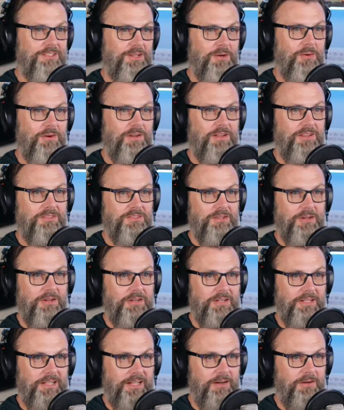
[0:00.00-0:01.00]
so,
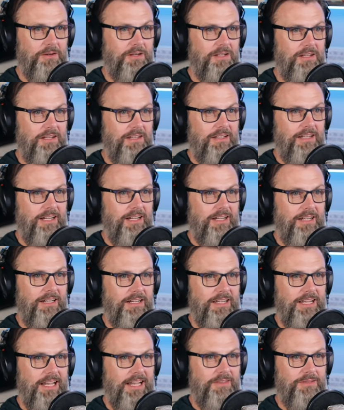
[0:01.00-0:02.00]
so here you go.
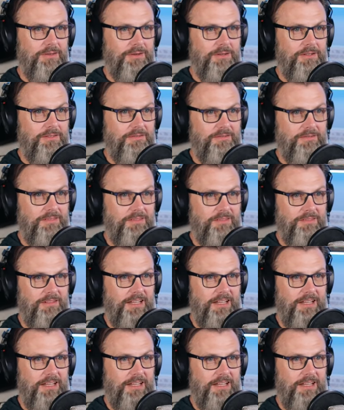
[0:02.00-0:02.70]
Uh, Heather,